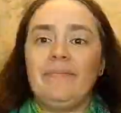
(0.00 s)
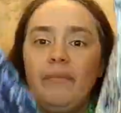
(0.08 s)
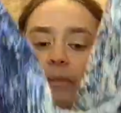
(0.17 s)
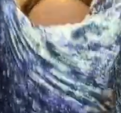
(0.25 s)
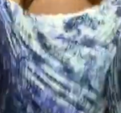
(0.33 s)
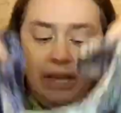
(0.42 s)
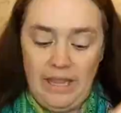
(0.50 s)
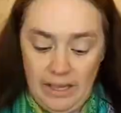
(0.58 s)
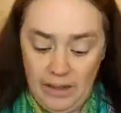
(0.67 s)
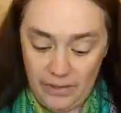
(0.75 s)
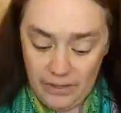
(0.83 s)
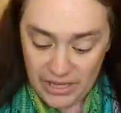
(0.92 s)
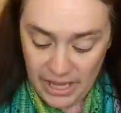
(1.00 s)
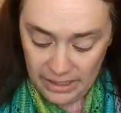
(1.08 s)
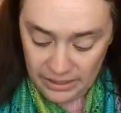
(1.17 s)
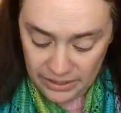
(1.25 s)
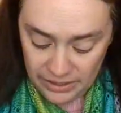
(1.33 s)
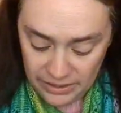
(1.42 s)
But I love all the
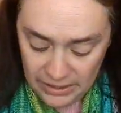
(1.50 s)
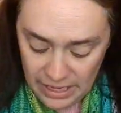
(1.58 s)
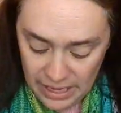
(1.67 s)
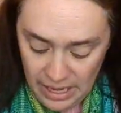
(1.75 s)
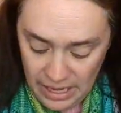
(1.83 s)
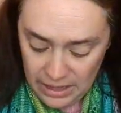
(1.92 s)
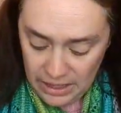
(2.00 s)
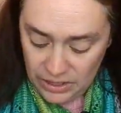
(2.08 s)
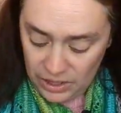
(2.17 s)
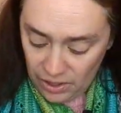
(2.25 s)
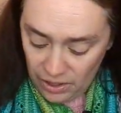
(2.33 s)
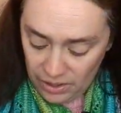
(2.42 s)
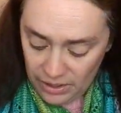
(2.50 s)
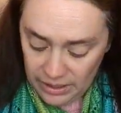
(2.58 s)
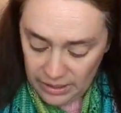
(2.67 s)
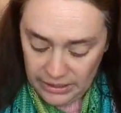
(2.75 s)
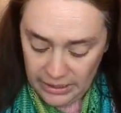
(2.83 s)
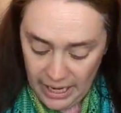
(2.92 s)
colors, the dark,
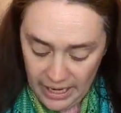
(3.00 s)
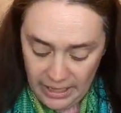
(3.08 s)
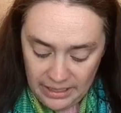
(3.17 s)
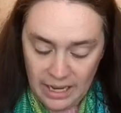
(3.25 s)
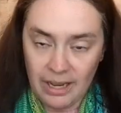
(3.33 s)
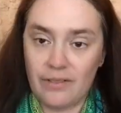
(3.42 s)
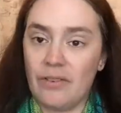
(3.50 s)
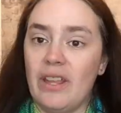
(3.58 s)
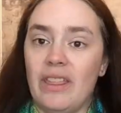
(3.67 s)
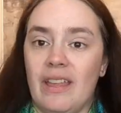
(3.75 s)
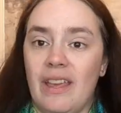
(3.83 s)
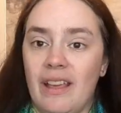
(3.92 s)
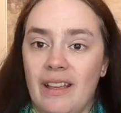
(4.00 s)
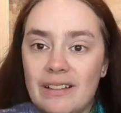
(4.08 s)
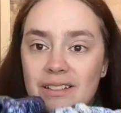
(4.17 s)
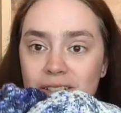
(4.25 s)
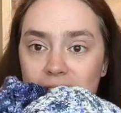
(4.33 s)
the light, everything